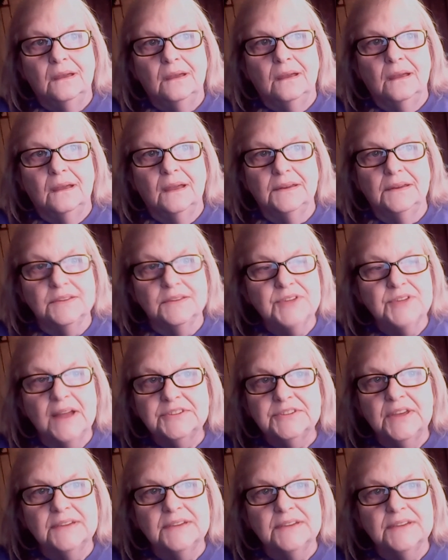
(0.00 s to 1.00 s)
It does
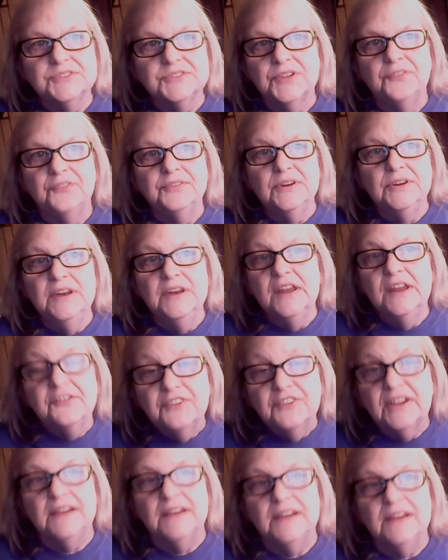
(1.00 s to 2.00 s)
not take a
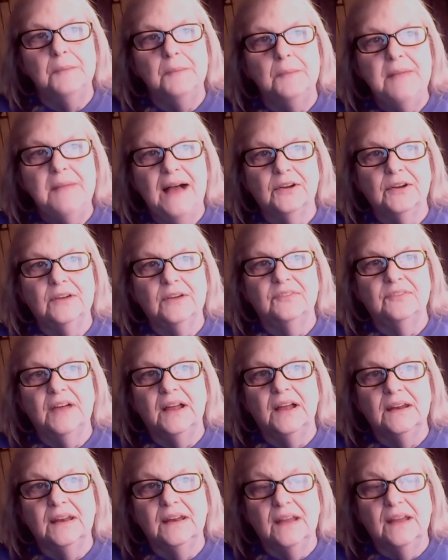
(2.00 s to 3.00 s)
significant amount of
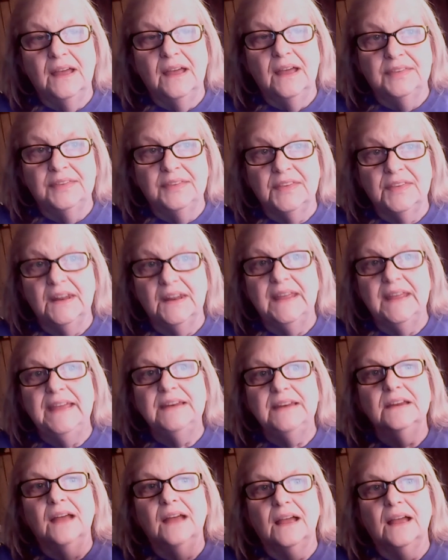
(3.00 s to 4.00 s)

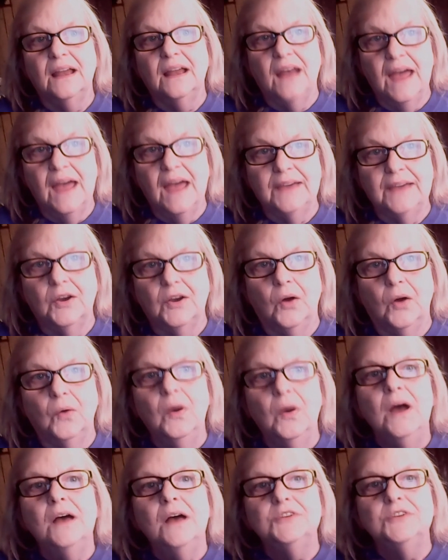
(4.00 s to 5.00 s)
ethylene
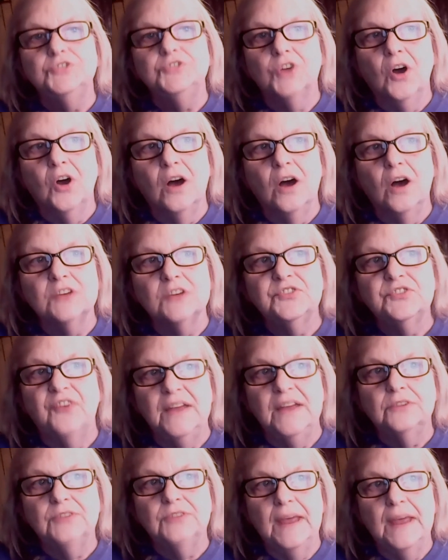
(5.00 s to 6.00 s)
glycol to cause
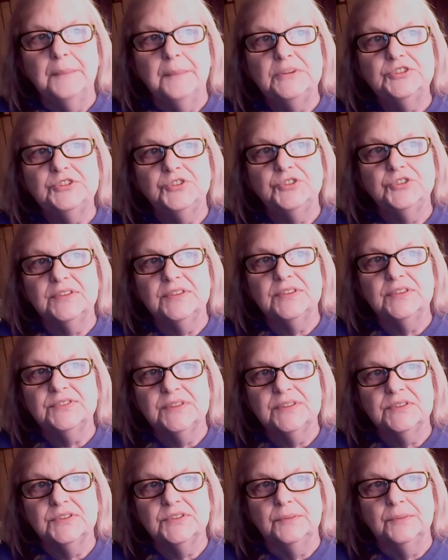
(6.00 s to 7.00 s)
fatal damage to the
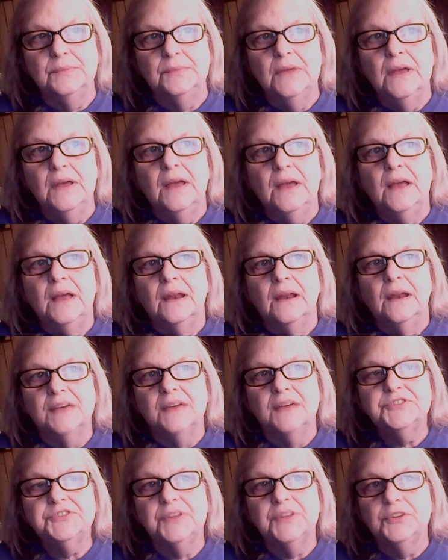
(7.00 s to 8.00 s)
system.
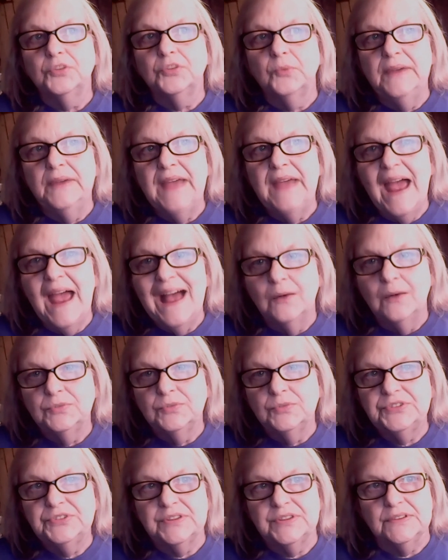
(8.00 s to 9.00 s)
Less than 3
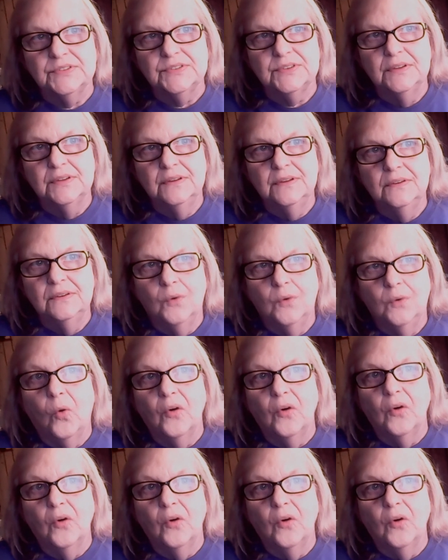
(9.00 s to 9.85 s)
ounces, or